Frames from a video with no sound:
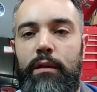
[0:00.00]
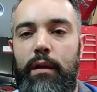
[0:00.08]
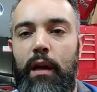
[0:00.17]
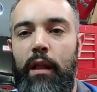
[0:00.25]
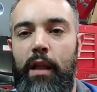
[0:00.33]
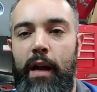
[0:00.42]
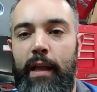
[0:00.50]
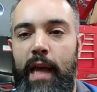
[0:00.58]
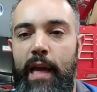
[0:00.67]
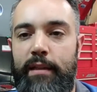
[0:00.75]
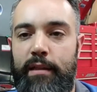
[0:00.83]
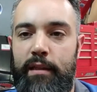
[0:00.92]
In a lot of
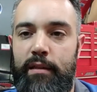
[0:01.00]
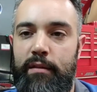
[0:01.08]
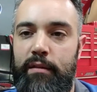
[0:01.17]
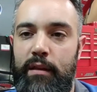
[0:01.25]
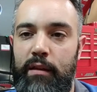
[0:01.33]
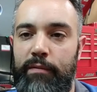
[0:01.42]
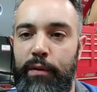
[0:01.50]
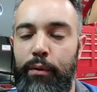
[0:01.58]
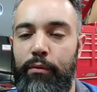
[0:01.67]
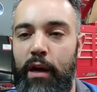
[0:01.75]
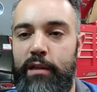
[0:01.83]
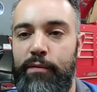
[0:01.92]
cases, the
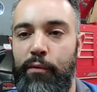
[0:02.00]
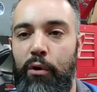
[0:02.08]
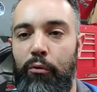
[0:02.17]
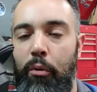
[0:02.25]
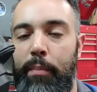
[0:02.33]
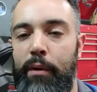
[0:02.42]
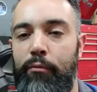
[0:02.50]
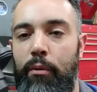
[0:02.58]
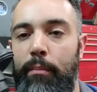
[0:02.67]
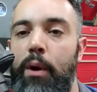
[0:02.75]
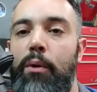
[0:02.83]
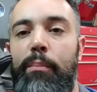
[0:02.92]
fluid reservoir will be
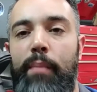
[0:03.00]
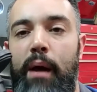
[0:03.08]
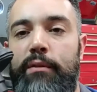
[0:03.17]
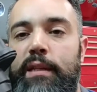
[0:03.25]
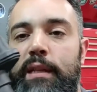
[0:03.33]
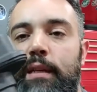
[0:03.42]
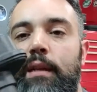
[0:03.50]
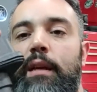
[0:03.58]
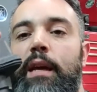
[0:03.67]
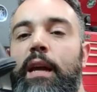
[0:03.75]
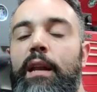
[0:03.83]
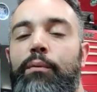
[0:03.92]
remote mounted,
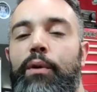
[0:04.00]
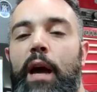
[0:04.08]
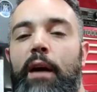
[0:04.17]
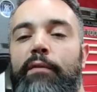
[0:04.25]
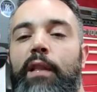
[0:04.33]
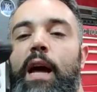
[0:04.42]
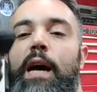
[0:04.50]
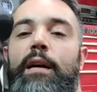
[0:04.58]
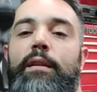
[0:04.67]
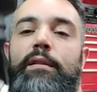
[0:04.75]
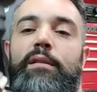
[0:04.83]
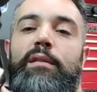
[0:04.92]
and it will have
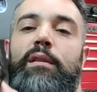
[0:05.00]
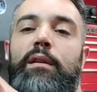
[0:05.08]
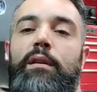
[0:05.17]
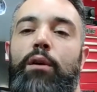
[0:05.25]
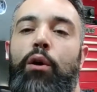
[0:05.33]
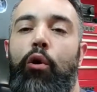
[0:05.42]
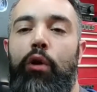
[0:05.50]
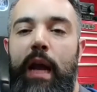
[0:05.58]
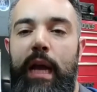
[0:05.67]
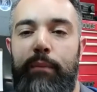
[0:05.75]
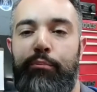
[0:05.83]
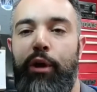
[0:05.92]
lines or
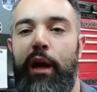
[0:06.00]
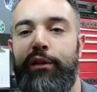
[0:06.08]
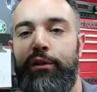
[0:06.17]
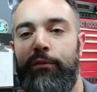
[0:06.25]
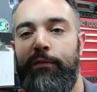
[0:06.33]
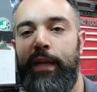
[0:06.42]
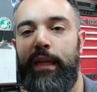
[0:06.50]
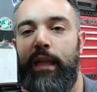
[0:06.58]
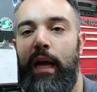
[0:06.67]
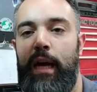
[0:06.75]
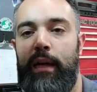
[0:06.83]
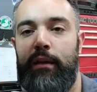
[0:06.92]
a pressure feed
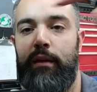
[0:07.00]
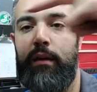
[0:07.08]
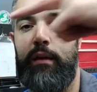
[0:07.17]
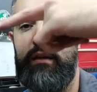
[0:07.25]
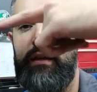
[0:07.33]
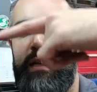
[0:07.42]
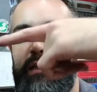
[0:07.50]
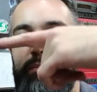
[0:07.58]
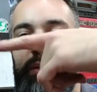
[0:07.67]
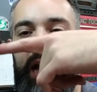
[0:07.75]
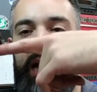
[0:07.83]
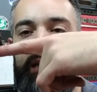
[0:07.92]
line that
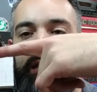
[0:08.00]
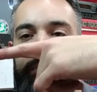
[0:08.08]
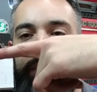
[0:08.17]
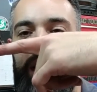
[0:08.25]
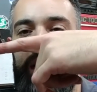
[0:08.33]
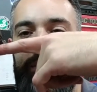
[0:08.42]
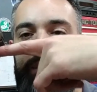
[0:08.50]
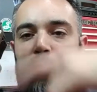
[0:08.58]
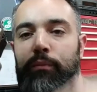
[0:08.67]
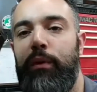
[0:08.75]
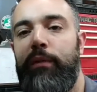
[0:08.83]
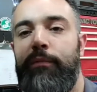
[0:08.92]
supplies the pump
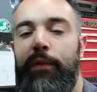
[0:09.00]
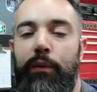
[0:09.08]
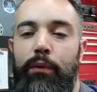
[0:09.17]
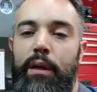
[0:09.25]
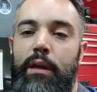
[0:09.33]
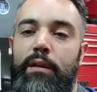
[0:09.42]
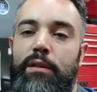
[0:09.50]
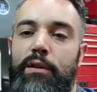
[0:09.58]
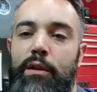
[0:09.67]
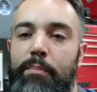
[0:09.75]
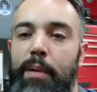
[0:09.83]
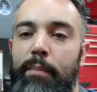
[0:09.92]
with fluid so
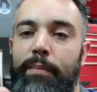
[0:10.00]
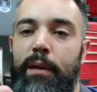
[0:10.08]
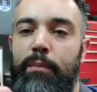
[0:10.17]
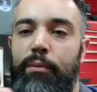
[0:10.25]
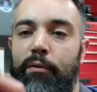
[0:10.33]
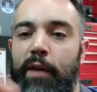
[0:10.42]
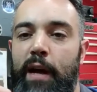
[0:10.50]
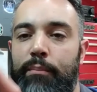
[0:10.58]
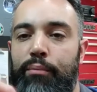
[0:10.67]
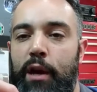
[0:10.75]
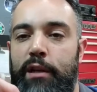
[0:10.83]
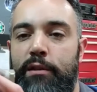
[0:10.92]
the pump can provide
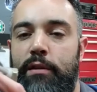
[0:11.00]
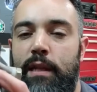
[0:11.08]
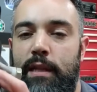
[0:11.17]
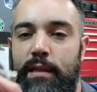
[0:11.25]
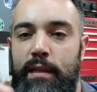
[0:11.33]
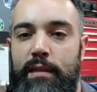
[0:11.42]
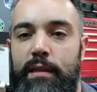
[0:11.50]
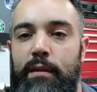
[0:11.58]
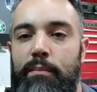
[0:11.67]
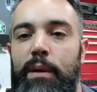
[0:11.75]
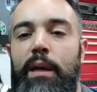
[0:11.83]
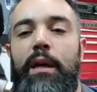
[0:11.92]
pressure to the
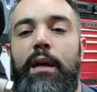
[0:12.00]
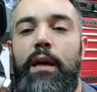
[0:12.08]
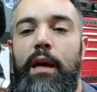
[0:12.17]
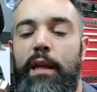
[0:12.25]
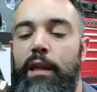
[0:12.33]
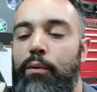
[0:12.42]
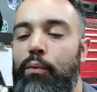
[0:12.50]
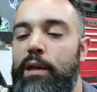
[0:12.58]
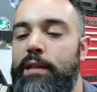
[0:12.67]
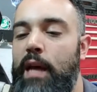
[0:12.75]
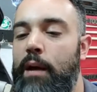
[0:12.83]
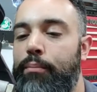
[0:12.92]
system. And then
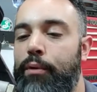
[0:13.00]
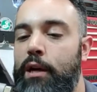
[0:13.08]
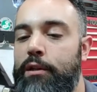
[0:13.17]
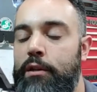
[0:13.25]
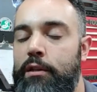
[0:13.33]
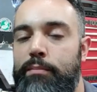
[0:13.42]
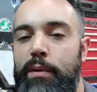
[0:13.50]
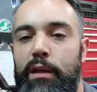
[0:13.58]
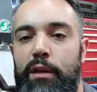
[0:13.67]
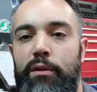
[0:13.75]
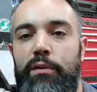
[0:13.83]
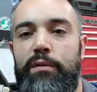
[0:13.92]
once that pressure has been
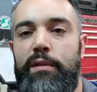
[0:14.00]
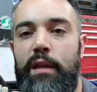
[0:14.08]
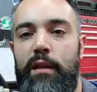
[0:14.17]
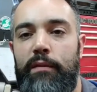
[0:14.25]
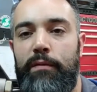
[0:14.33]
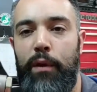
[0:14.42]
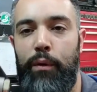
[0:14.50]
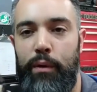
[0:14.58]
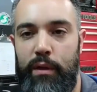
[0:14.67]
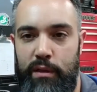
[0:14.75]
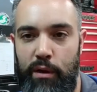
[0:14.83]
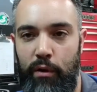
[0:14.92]
used and the fluid
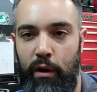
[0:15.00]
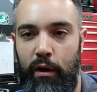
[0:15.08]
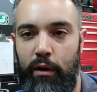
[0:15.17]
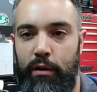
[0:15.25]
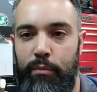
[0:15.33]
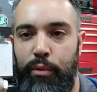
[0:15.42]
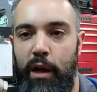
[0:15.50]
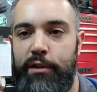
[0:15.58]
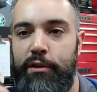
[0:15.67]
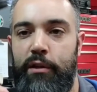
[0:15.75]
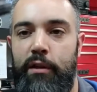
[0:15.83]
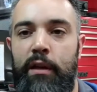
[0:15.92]
is no longer under
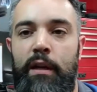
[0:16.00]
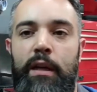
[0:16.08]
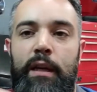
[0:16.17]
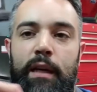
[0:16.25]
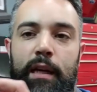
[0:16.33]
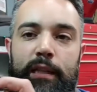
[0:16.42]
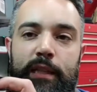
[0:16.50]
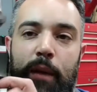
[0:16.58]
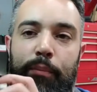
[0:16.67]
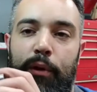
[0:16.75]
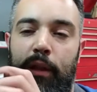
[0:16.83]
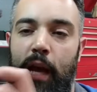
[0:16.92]
pressure, a
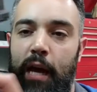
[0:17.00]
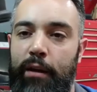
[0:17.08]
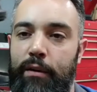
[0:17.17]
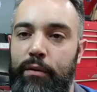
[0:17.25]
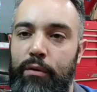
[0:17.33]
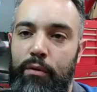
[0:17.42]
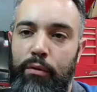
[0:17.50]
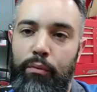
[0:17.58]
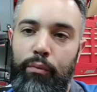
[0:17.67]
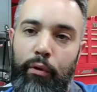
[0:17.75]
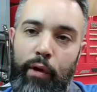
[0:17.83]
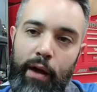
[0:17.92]
separate line
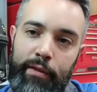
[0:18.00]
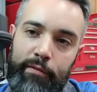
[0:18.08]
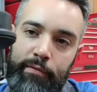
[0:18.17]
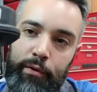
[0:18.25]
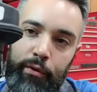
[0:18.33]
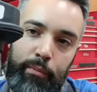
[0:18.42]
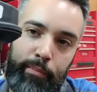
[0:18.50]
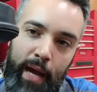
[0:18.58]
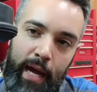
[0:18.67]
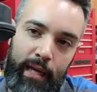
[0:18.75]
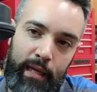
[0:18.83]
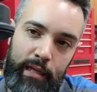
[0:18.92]
will route the fluid
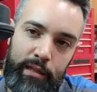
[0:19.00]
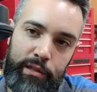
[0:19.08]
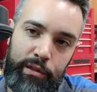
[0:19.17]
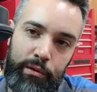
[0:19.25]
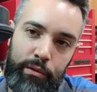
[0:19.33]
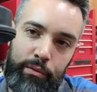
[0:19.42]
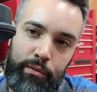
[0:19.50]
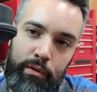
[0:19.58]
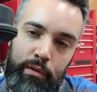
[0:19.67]
back into